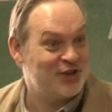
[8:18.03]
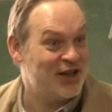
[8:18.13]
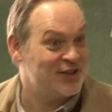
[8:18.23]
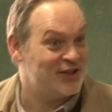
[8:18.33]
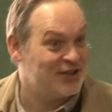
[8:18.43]

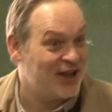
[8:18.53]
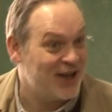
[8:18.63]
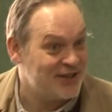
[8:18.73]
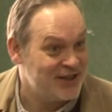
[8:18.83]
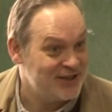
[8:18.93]
train as a
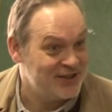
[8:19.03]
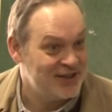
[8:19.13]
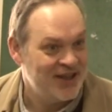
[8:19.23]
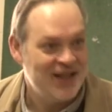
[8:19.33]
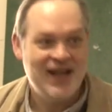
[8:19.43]
scientist,
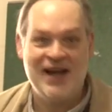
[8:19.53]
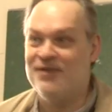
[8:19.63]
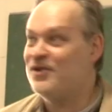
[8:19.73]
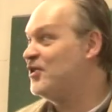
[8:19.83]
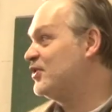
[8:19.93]

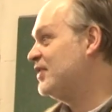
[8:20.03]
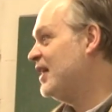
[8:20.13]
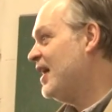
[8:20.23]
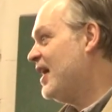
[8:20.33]
and of course,